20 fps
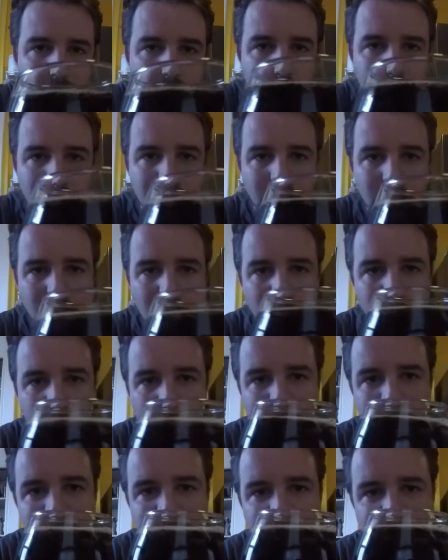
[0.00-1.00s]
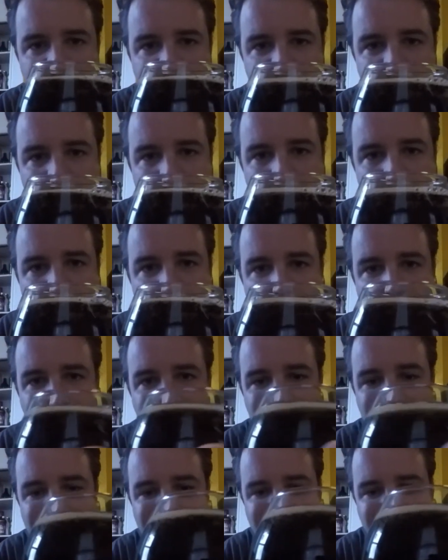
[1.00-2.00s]
Low carbonation, but
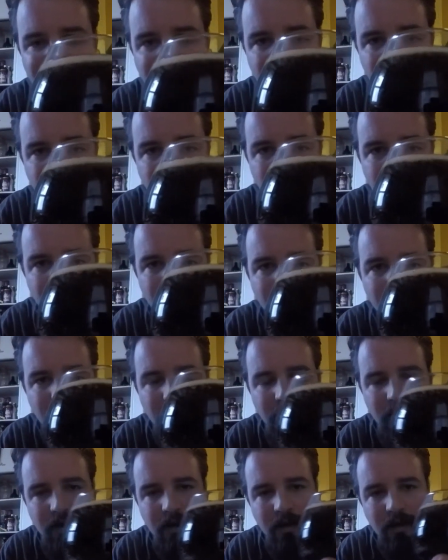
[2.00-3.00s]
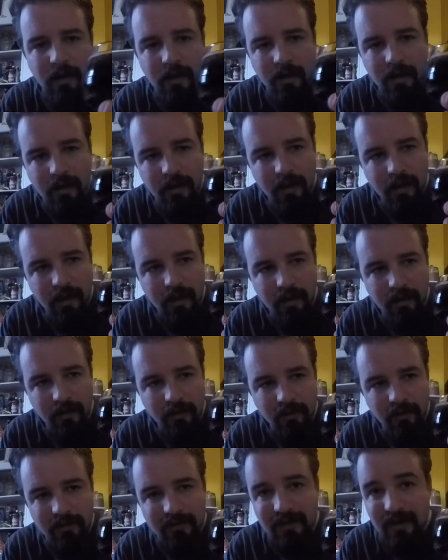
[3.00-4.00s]
it is there. It
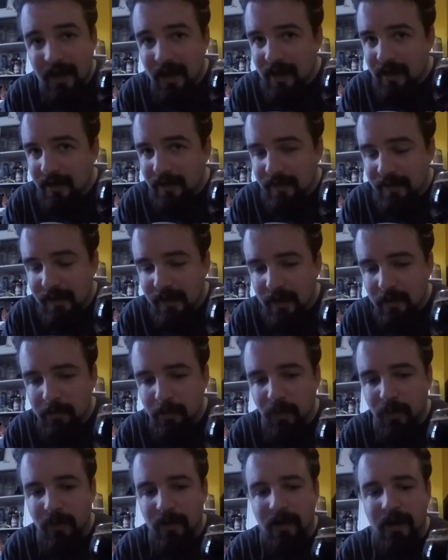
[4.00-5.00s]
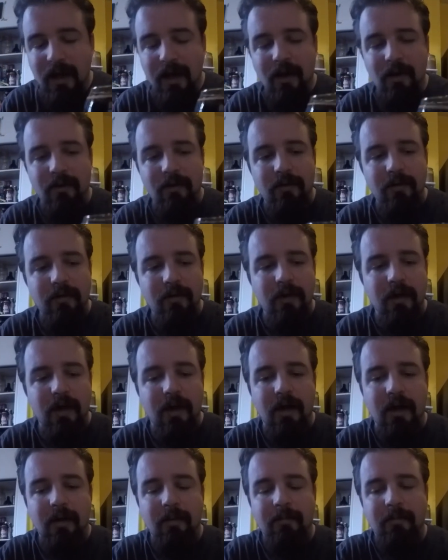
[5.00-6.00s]
looked kind of thick pouring out.
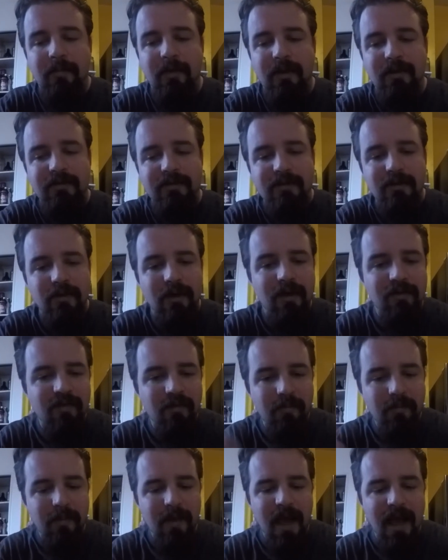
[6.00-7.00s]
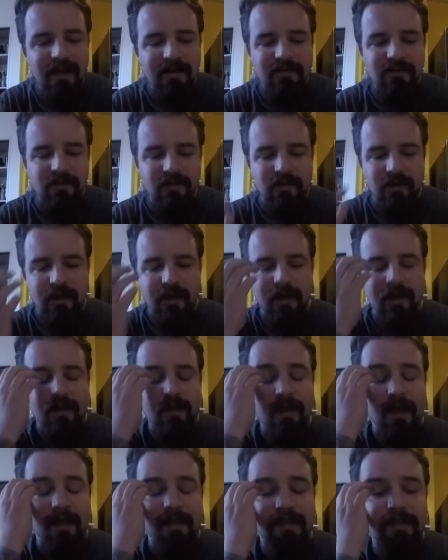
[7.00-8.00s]
I still haven't mastered
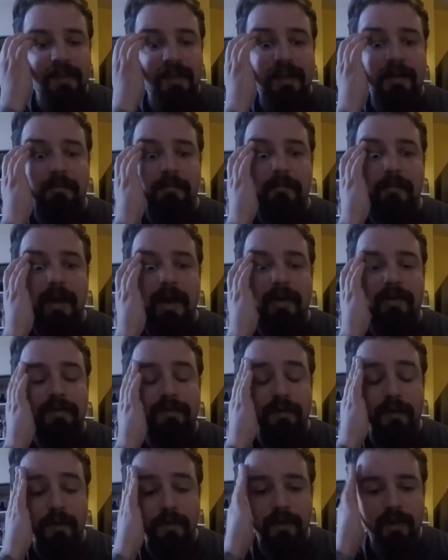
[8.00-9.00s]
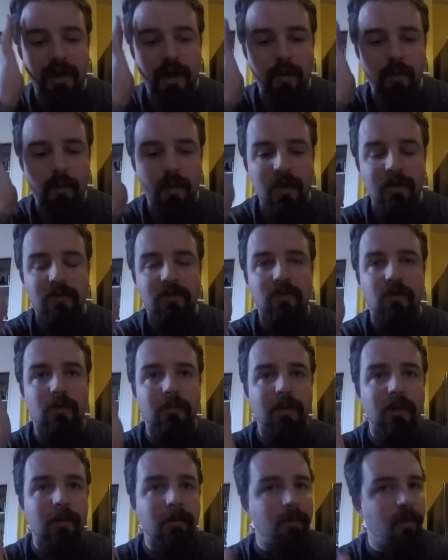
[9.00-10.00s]
getting that thick mouthfeel that I want to,
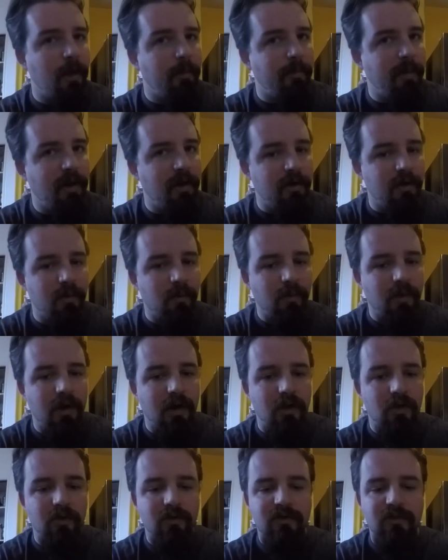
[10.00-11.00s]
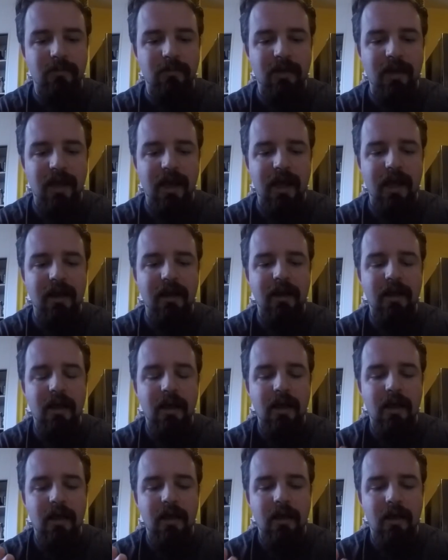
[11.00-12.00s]
but I'm a lot better than where I used to be at.
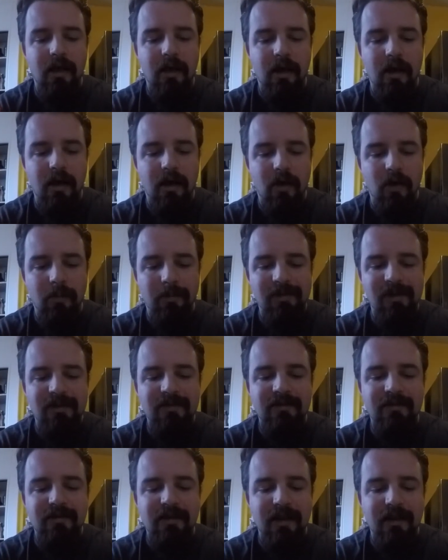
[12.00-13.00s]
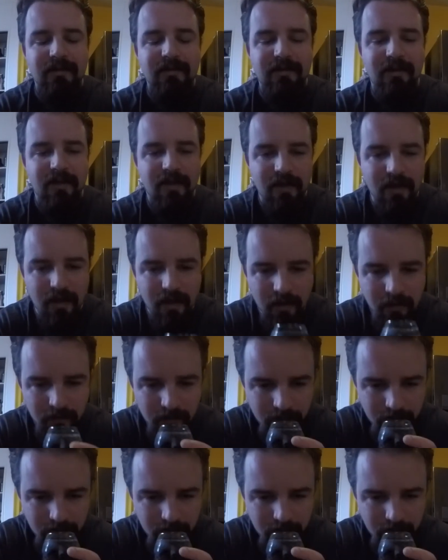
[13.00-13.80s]
I hope it doesn't taste thin.